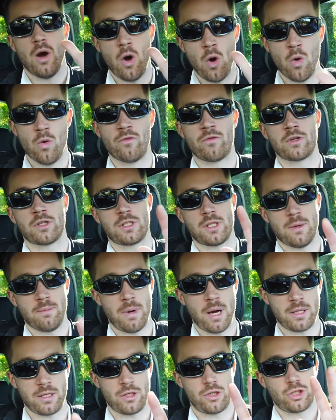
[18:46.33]
over
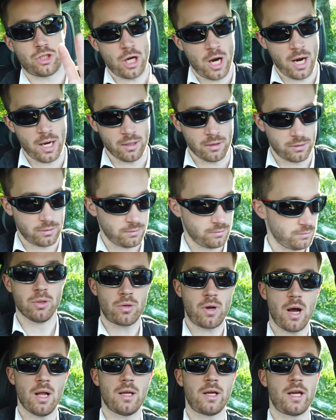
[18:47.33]
somebody's child.
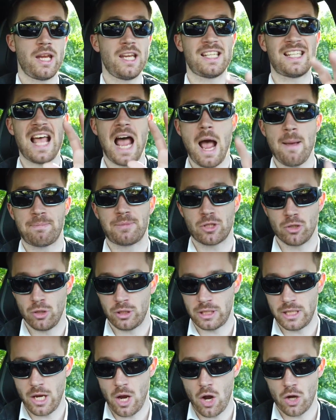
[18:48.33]
Blue color here is absolutely